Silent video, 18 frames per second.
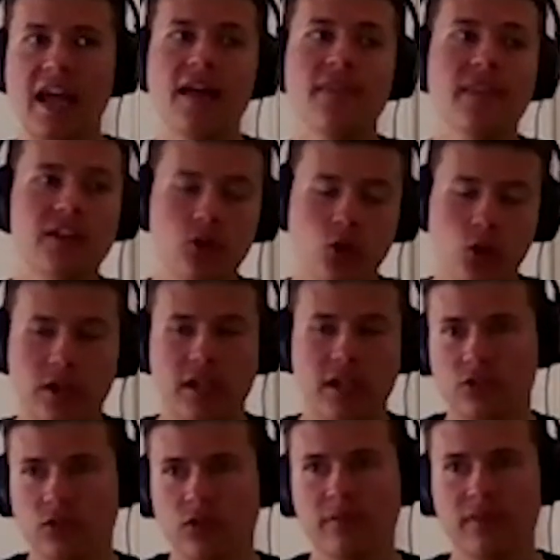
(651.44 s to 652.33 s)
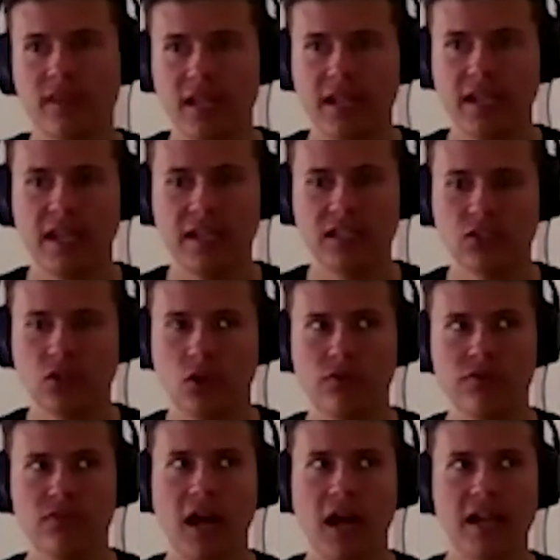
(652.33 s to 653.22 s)
and then you hook into them, and then it's
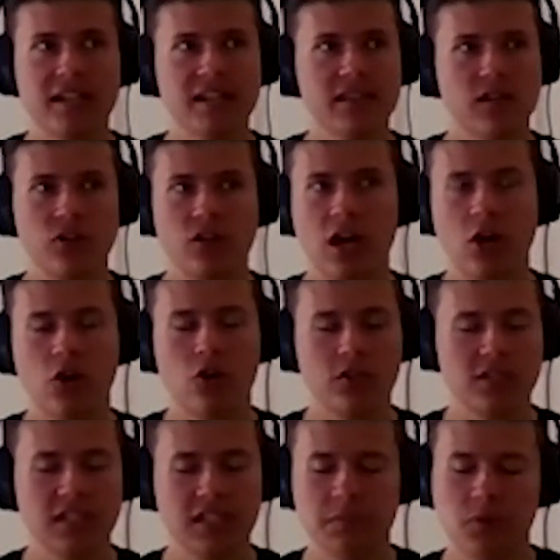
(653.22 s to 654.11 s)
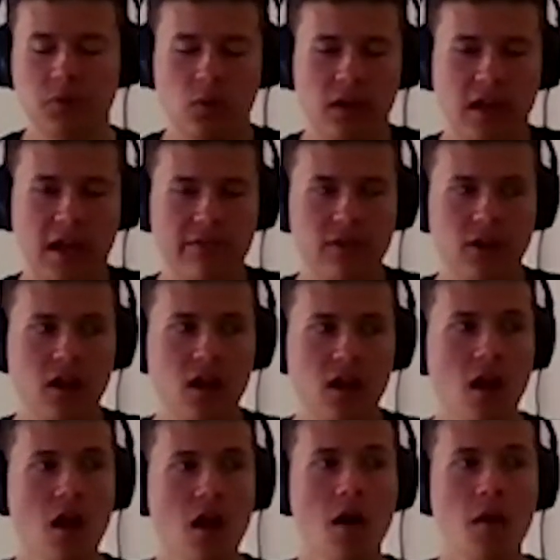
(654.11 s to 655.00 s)
all fine and they're not hooked deep or whatever.
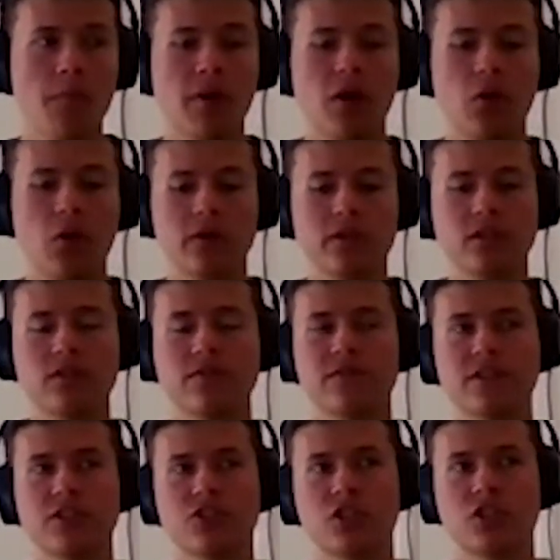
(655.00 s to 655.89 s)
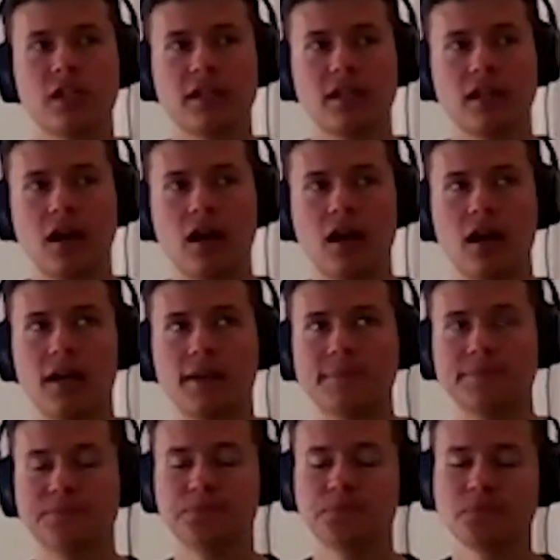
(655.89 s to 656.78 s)
But when you're fishing
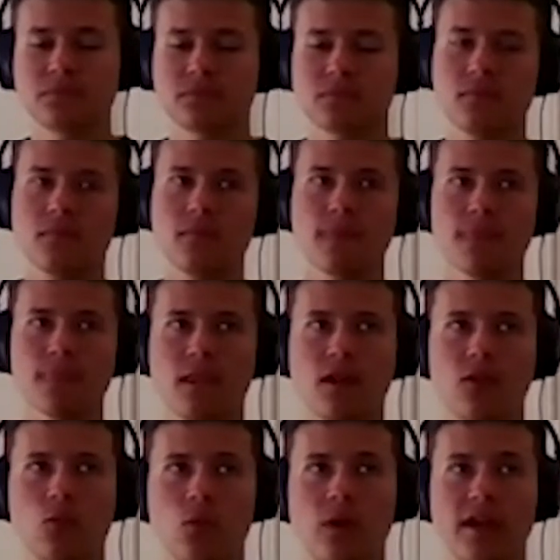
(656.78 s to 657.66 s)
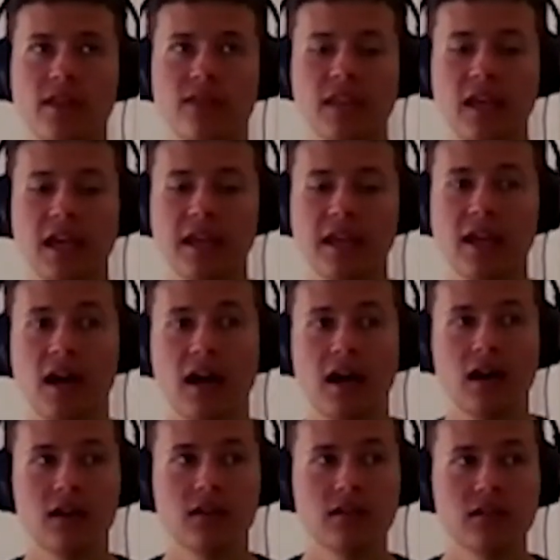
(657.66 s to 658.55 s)
with
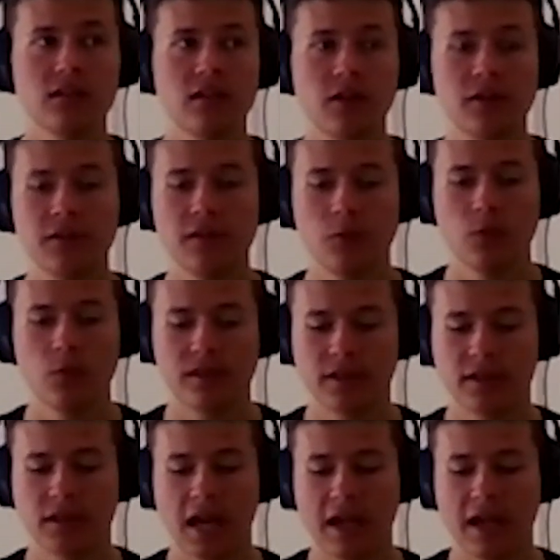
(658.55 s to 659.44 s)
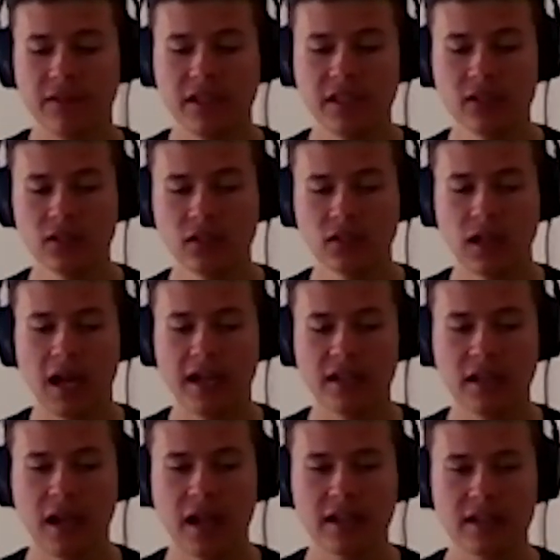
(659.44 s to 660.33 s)
a live eel,
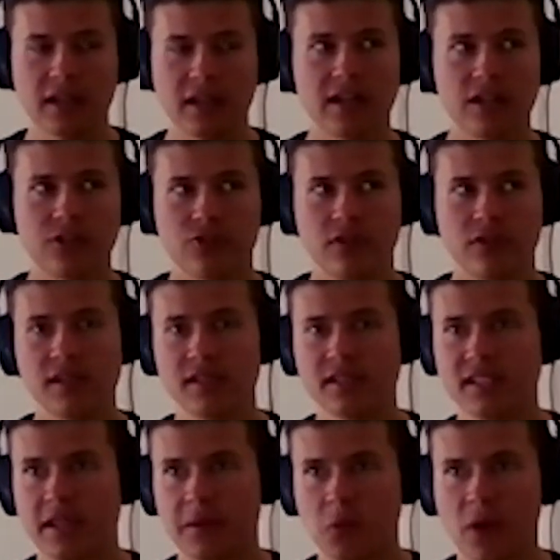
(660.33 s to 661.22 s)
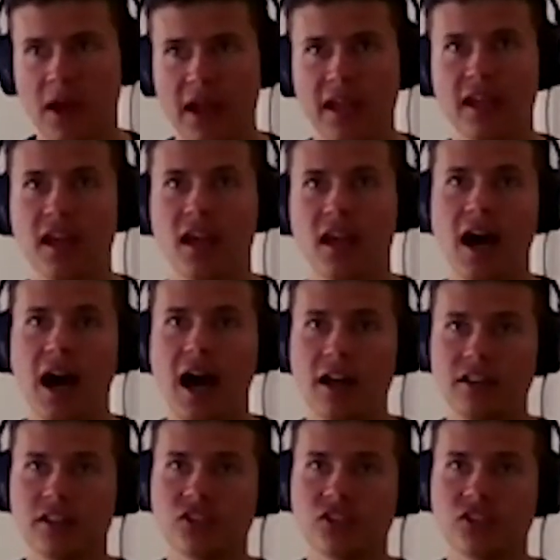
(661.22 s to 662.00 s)
I kind of treat it the same way. As